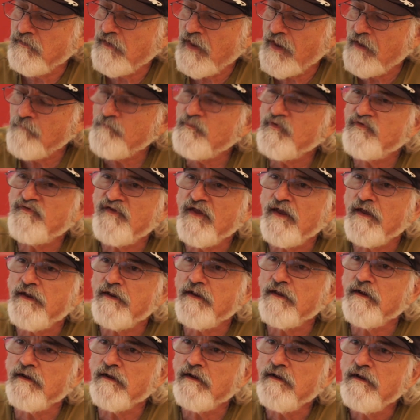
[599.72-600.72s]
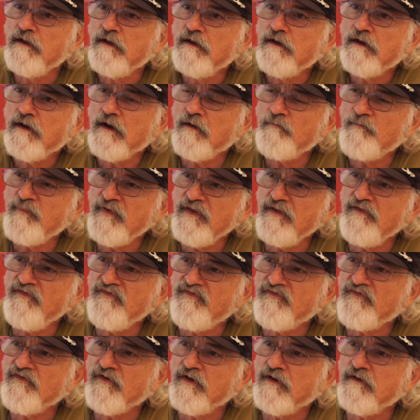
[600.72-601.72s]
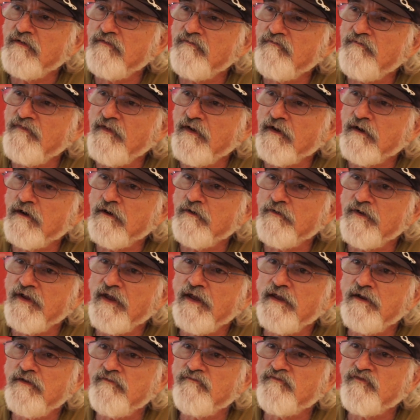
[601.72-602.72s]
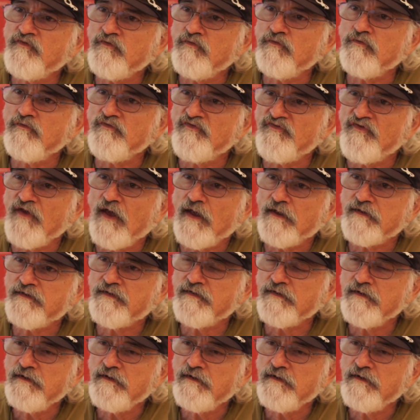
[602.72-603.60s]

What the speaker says: amputating a piece of their creative tool set,